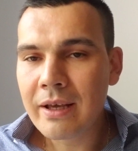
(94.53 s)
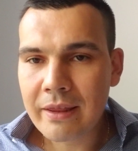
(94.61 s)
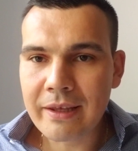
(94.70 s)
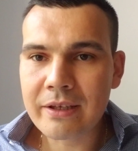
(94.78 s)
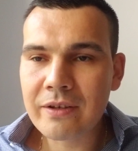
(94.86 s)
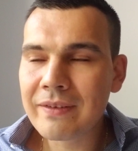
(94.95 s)

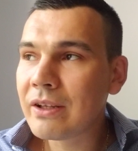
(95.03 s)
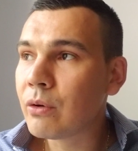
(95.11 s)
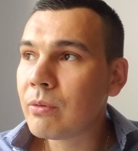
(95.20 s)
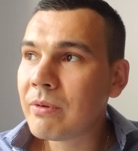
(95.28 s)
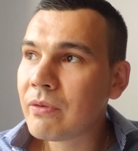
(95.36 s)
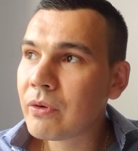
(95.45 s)
Things of that,
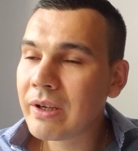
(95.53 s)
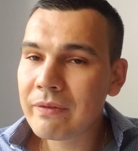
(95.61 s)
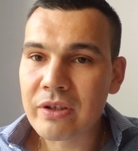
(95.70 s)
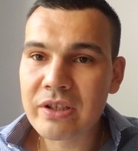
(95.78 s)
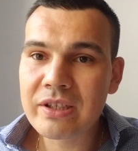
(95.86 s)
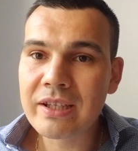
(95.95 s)
or before you have
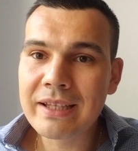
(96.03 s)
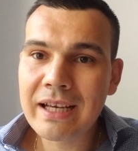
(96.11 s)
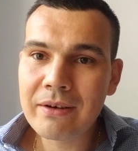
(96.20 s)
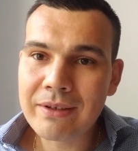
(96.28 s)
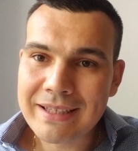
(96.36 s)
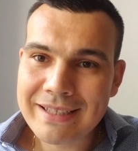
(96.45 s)
to sit
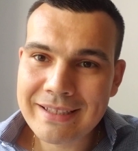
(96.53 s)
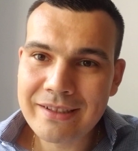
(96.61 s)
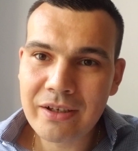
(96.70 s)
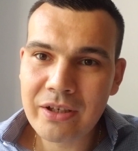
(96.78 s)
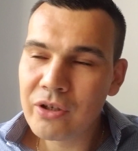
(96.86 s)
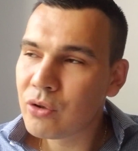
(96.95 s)
down and study